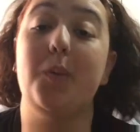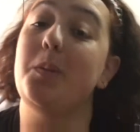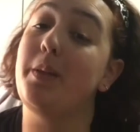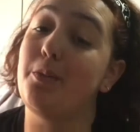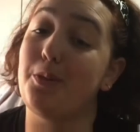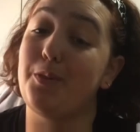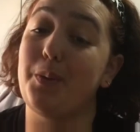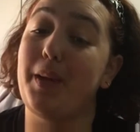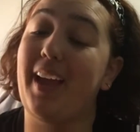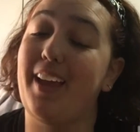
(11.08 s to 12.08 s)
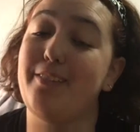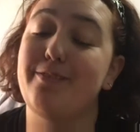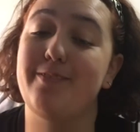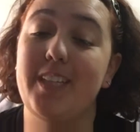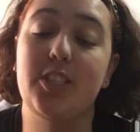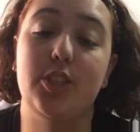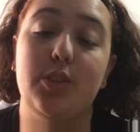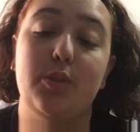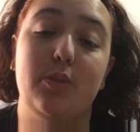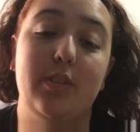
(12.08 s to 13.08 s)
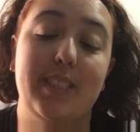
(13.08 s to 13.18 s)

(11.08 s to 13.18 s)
I will be reviewing a fictional